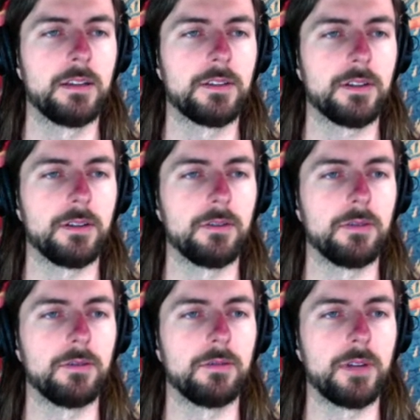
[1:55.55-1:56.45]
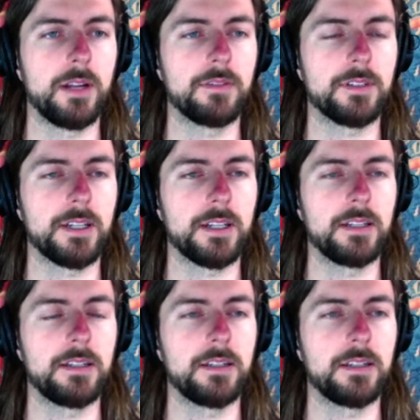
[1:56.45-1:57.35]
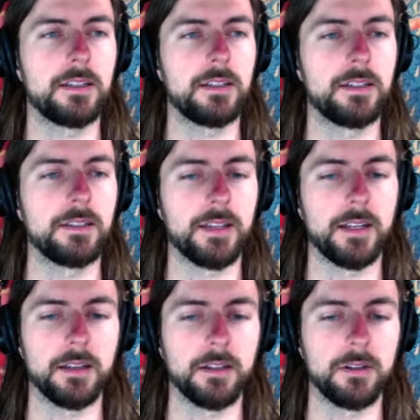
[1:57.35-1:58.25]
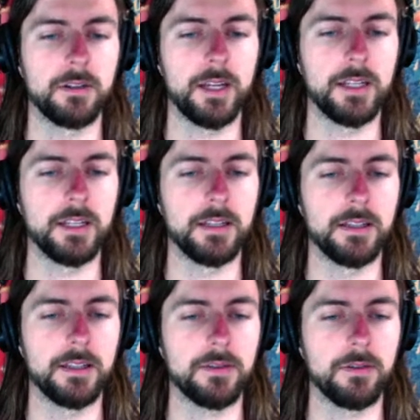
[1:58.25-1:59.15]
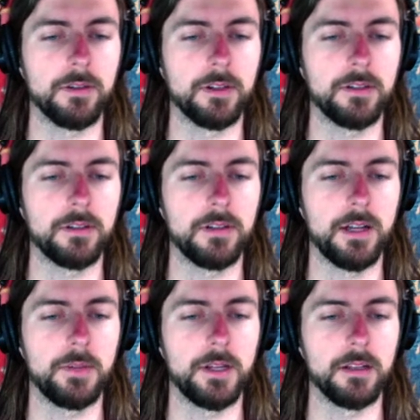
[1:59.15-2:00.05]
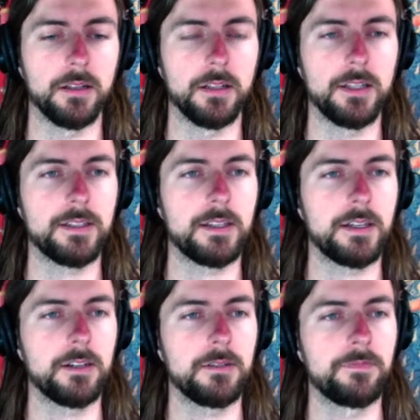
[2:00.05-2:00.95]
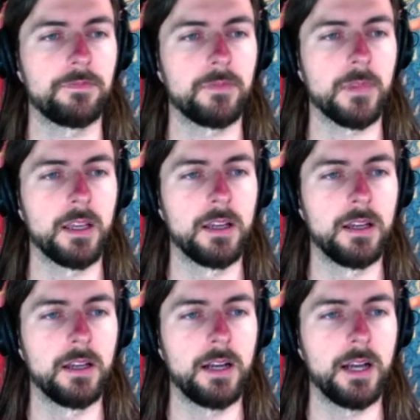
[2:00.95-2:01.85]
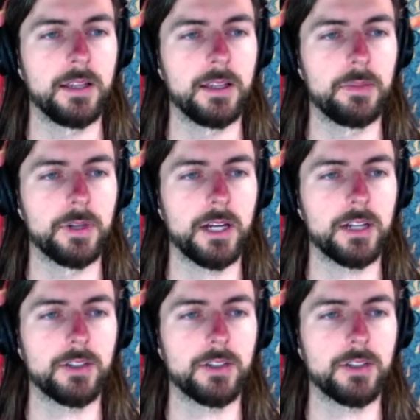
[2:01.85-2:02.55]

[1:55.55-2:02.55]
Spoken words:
So what I've decided is that I'm going to write it in this order. I made a little list here. I did the percussion